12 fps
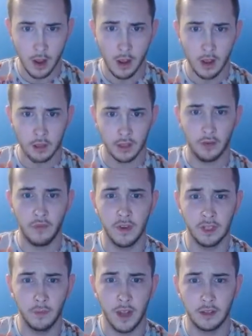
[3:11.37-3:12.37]
So Phil
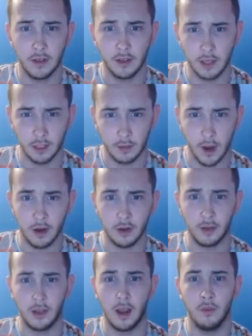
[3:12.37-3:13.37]
Spencer says
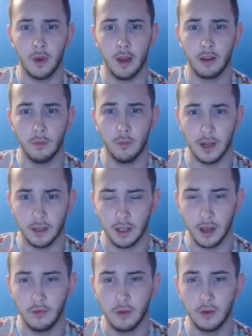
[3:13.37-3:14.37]
Microsoft will now commit
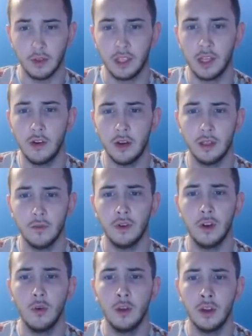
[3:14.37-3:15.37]
itself to a series of
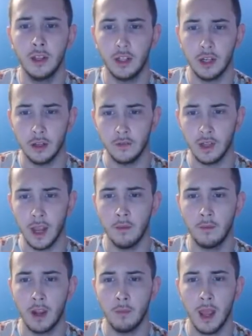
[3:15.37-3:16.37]
new initiatives aimed
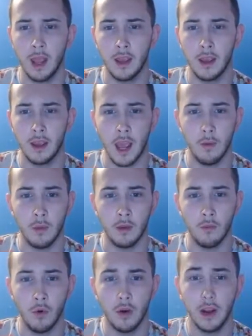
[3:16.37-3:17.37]
at making gaming
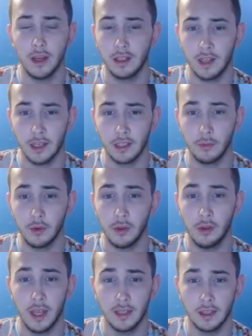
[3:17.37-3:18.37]
more accessible,
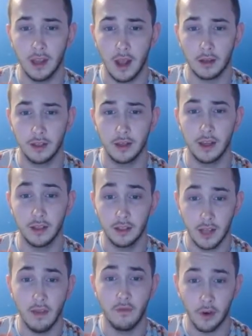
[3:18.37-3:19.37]
less toxic, and
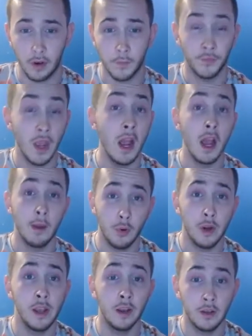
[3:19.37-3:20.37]
safer.
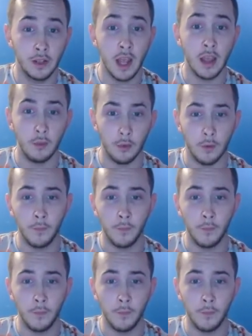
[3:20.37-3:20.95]
Pretty understandable.